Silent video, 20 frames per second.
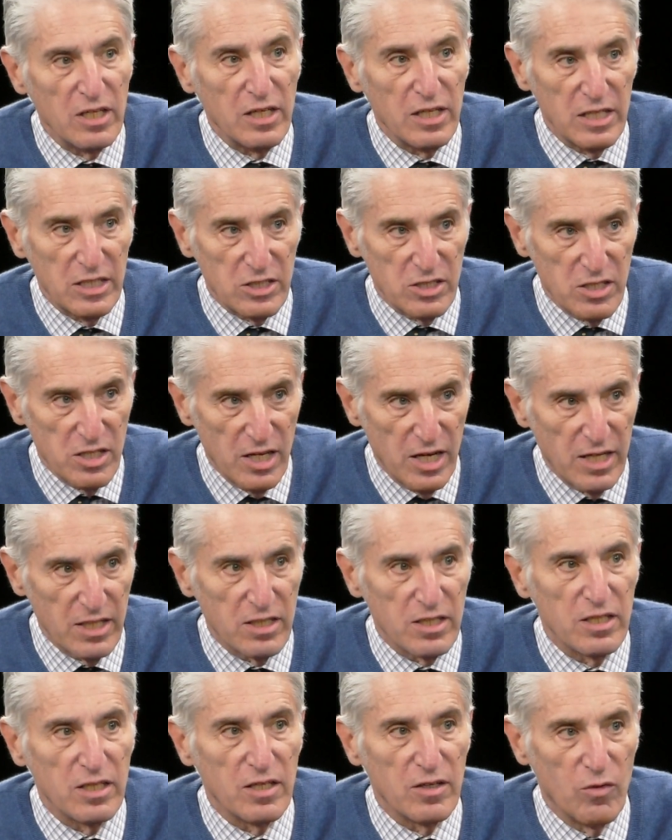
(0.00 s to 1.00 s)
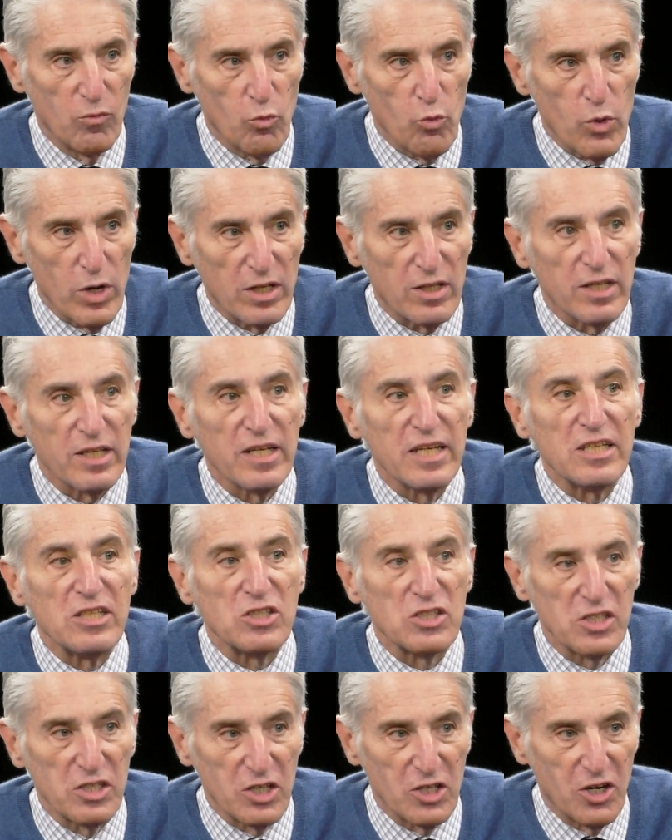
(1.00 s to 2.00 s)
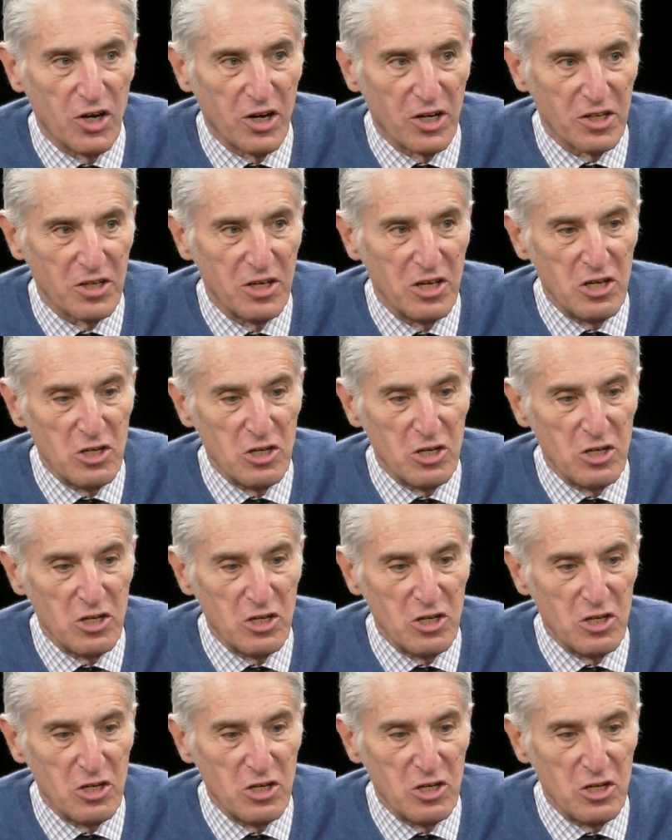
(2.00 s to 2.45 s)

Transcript: is not really a synagogue.